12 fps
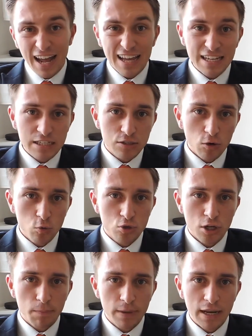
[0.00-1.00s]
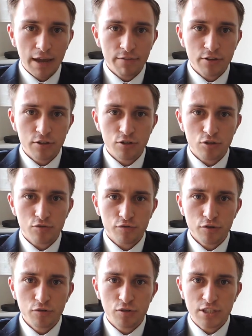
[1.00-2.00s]
that is also been evidenced
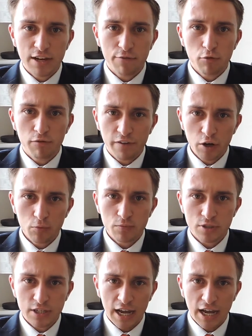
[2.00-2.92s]
through several films